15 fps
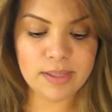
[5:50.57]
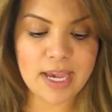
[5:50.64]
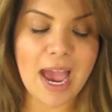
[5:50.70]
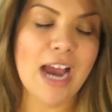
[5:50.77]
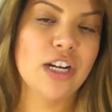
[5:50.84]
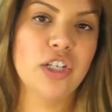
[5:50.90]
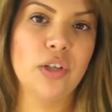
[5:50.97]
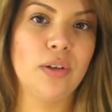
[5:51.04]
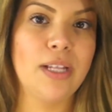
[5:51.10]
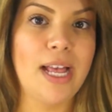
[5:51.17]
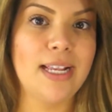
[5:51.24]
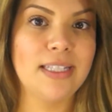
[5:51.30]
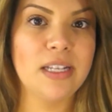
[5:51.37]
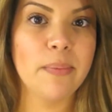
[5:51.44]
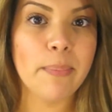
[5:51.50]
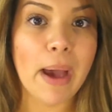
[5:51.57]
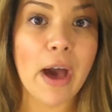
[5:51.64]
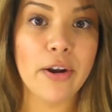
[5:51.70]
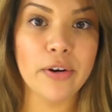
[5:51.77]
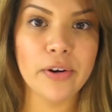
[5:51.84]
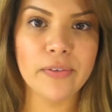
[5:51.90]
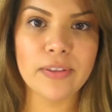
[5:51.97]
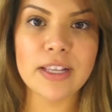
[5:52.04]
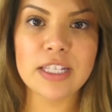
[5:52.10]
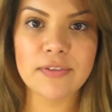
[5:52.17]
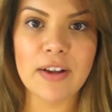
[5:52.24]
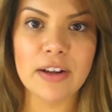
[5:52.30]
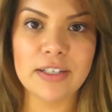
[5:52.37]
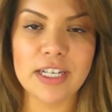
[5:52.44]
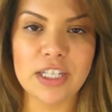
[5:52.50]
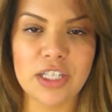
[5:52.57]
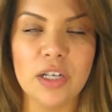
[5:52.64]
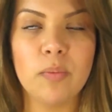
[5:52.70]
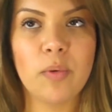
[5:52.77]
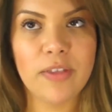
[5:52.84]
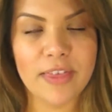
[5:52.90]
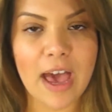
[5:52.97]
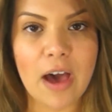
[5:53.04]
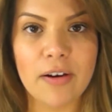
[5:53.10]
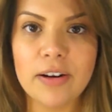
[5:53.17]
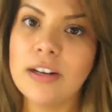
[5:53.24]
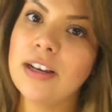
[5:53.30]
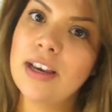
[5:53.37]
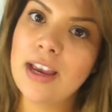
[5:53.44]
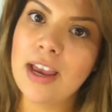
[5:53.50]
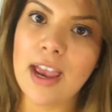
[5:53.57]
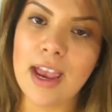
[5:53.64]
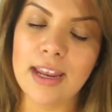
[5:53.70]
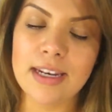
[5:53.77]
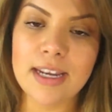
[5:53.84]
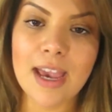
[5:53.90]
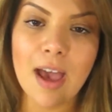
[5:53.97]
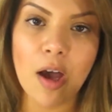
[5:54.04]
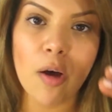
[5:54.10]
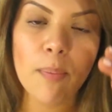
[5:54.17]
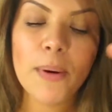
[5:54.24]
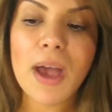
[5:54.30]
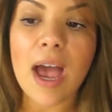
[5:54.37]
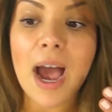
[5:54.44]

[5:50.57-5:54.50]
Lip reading: actual lasting powder of this foundation without any help.